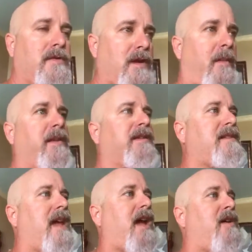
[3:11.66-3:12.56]
Doubling
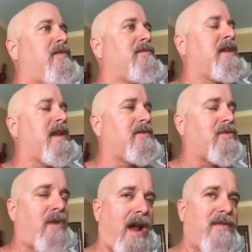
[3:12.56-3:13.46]
down and
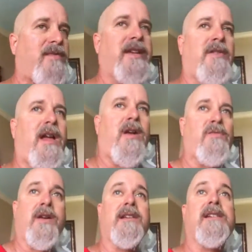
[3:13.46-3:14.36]
trying to figure out
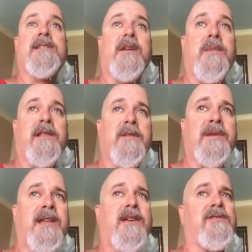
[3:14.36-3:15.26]
what it is that my
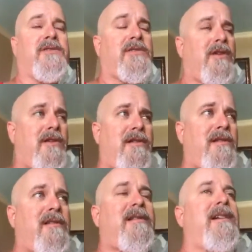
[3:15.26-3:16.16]
limitations
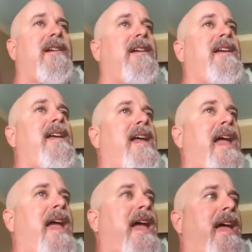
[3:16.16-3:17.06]
are,
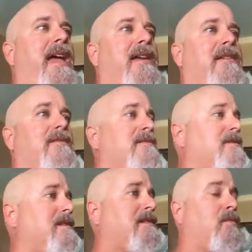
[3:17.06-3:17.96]
and
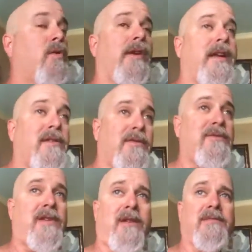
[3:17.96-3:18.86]
working
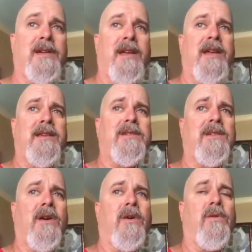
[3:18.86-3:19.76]
through them.
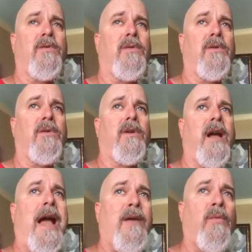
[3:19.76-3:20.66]
So
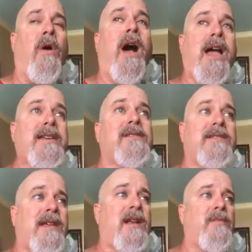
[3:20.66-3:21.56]
why is
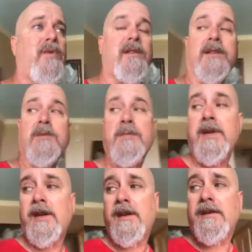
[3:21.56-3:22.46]
it that I'm willing to
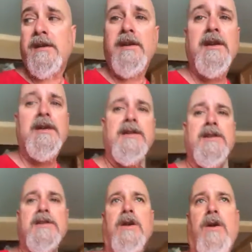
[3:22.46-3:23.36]
be
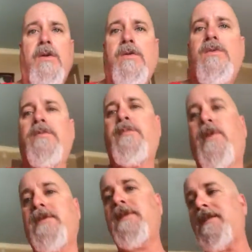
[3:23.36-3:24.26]
so
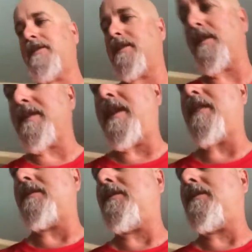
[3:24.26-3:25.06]
persistent in getting